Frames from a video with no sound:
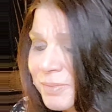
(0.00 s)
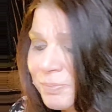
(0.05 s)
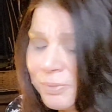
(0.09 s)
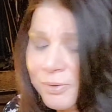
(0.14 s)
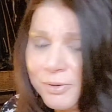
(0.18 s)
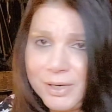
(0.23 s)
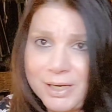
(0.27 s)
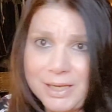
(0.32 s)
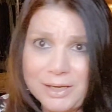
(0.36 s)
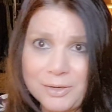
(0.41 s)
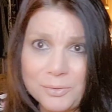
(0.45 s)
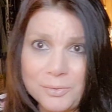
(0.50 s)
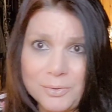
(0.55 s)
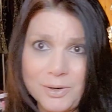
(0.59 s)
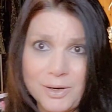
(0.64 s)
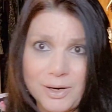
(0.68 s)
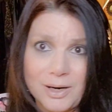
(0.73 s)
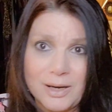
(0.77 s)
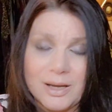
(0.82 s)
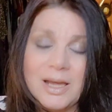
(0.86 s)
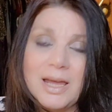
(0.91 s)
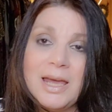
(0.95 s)
pretty
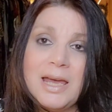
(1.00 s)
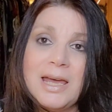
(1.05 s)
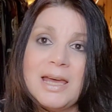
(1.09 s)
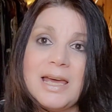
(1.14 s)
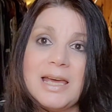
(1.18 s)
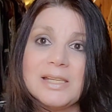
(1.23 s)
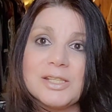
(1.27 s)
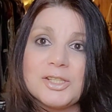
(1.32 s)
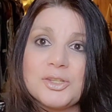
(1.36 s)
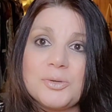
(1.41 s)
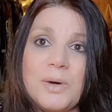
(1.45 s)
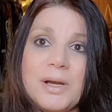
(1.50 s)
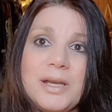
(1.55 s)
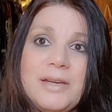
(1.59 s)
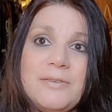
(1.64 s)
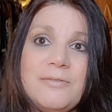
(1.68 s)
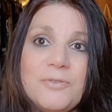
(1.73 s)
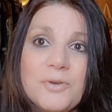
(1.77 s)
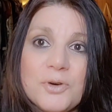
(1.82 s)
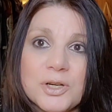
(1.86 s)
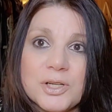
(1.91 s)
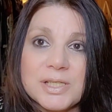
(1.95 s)
cool. It's
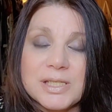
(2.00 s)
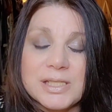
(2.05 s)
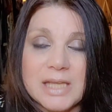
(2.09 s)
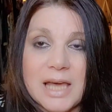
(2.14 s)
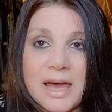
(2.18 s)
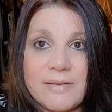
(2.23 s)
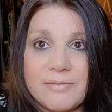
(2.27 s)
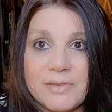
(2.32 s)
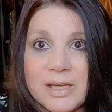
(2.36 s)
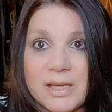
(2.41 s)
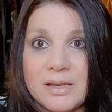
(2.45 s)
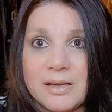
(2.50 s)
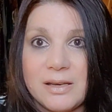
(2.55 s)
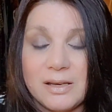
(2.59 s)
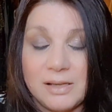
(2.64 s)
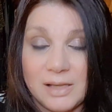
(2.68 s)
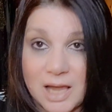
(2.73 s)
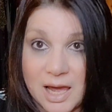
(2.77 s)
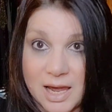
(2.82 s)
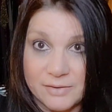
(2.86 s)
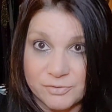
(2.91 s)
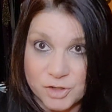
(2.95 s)
24/7
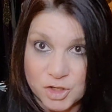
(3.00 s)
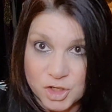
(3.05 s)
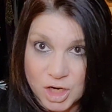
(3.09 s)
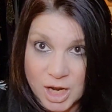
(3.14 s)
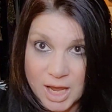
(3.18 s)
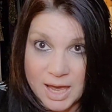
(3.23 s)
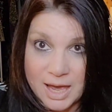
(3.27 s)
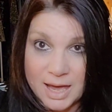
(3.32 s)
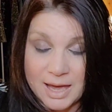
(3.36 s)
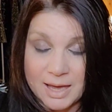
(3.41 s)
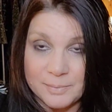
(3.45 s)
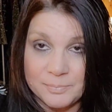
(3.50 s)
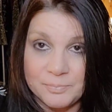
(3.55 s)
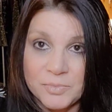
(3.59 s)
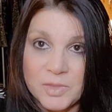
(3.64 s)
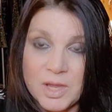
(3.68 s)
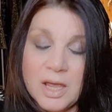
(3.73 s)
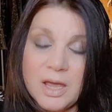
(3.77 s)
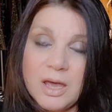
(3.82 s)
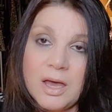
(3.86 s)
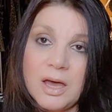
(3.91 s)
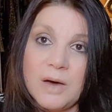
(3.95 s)
live chat,
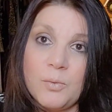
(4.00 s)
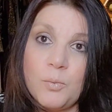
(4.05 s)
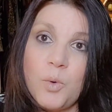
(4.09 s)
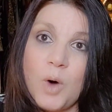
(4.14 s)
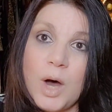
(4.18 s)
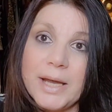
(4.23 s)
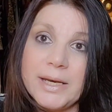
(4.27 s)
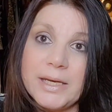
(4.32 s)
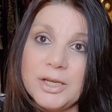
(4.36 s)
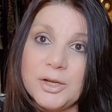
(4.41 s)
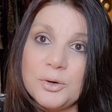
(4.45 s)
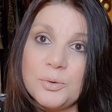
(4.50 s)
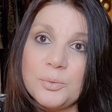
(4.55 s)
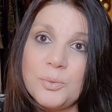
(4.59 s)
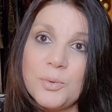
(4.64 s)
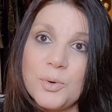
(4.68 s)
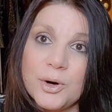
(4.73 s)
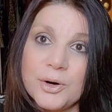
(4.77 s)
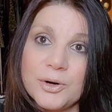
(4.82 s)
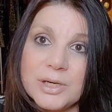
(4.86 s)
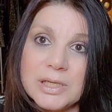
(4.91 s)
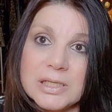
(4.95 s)
1-year
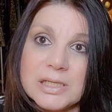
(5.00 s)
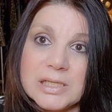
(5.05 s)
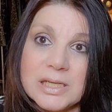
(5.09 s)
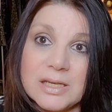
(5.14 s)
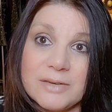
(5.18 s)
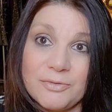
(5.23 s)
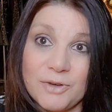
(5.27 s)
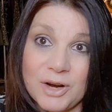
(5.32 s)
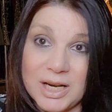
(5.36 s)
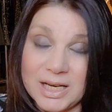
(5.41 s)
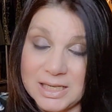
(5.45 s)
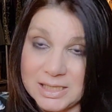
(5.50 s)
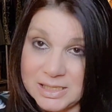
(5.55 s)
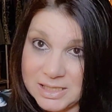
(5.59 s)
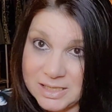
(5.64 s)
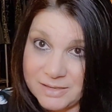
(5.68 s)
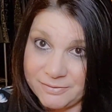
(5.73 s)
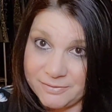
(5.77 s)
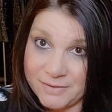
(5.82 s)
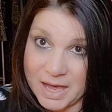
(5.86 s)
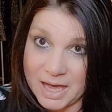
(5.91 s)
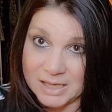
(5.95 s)
warranty for any
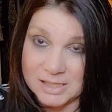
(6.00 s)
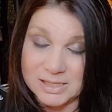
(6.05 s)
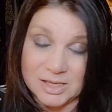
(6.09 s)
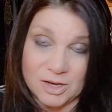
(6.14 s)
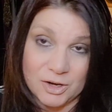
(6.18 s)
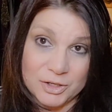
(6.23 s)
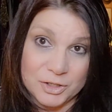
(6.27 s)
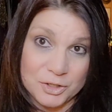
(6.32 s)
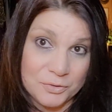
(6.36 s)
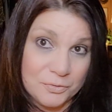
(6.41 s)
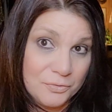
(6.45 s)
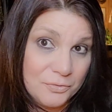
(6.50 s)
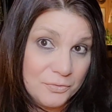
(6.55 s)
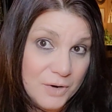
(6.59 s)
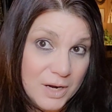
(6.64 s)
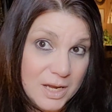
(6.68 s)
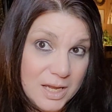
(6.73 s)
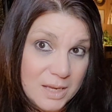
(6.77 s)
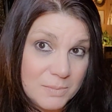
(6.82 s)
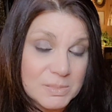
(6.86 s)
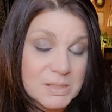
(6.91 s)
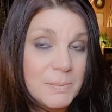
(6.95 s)
defects on your
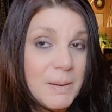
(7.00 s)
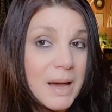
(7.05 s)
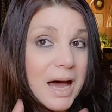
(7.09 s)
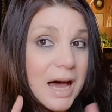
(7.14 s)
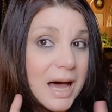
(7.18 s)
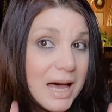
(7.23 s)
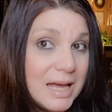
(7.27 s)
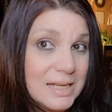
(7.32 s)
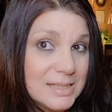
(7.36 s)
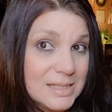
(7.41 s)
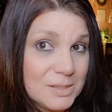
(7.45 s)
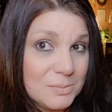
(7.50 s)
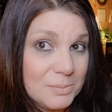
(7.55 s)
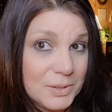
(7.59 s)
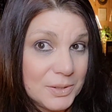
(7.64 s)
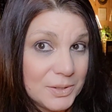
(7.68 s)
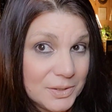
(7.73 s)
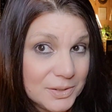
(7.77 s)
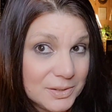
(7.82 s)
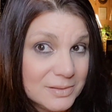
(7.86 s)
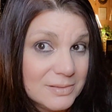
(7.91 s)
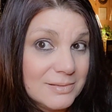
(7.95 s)
frames,
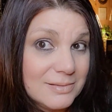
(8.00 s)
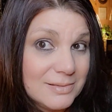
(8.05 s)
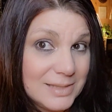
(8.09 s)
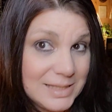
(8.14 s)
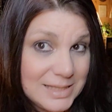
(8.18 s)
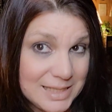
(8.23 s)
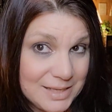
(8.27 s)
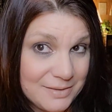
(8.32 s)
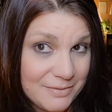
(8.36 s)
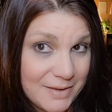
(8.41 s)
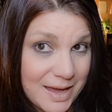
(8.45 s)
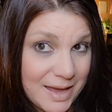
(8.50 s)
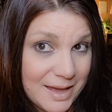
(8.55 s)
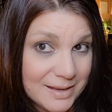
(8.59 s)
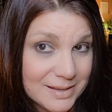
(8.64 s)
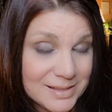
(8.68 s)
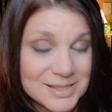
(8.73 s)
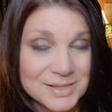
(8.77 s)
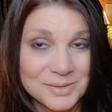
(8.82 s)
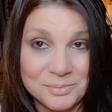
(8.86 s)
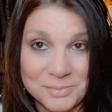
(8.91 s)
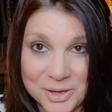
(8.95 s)
possible
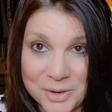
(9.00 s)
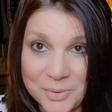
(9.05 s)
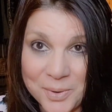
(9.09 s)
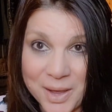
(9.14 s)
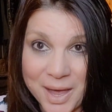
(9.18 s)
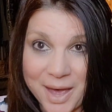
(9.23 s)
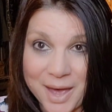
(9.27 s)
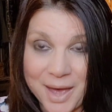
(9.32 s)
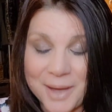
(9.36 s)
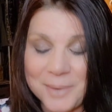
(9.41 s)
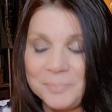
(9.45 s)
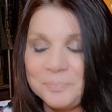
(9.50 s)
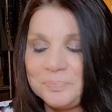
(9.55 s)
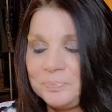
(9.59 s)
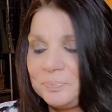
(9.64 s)
defect, okay?